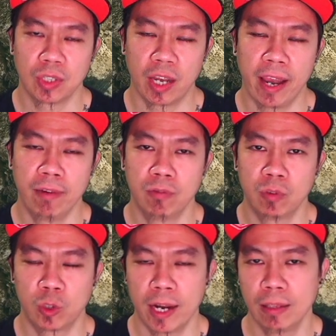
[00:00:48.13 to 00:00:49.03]
I've
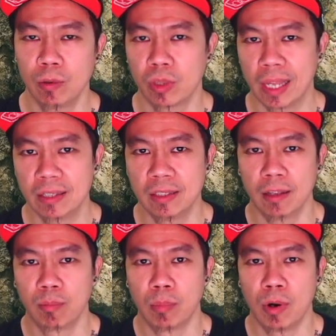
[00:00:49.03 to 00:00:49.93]
tried to test
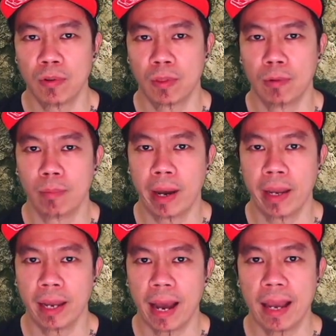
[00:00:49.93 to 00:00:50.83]
it both on
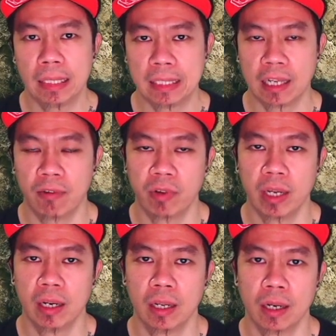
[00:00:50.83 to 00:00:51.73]
my i7
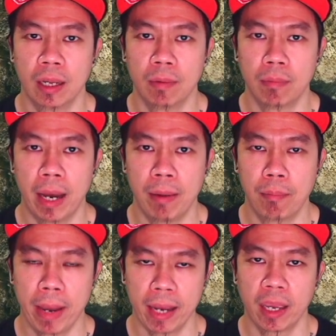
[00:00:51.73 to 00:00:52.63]
and then my
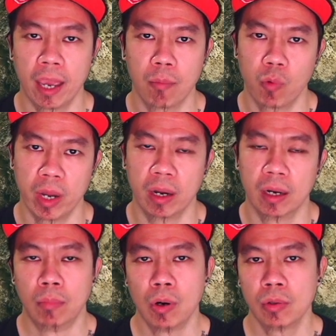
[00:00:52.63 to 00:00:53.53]
Mac
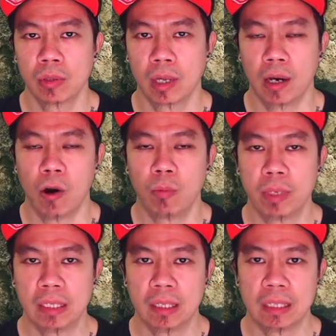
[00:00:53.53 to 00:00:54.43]
M1. Both
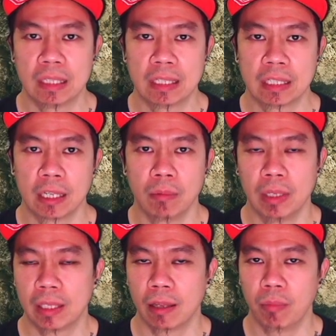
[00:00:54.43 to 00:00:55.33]
operating system
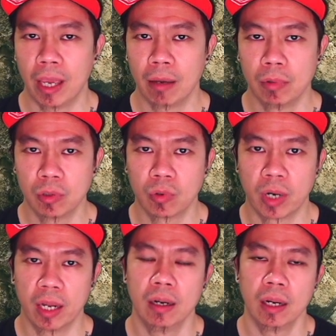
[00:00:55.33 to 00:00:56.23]
it can be able to
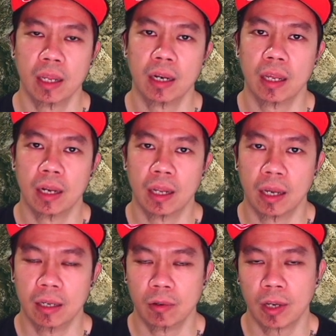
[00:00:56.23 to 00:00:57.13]
run, and then
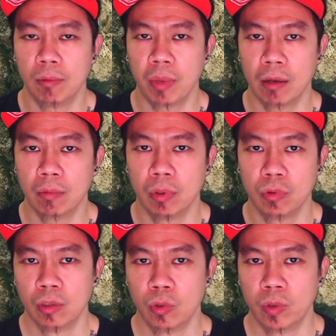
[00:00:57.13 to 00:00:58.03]
you can be able
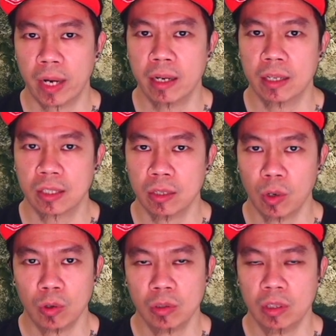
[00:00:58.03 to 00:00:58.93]
to run as a
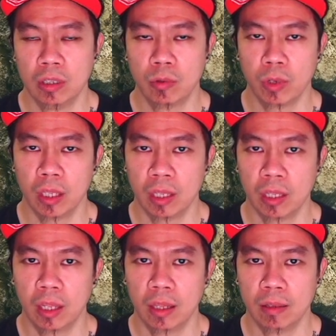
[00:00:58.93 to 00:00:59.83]
node into it, and
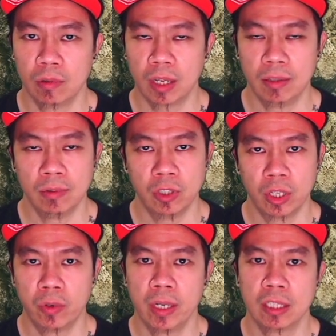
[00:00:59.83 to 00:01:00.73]
then you can
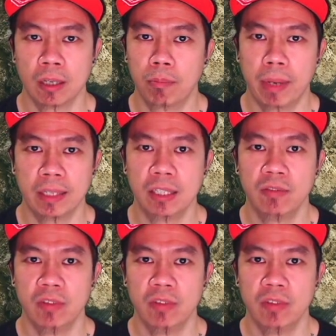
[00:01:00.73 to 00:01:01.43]
generate some passive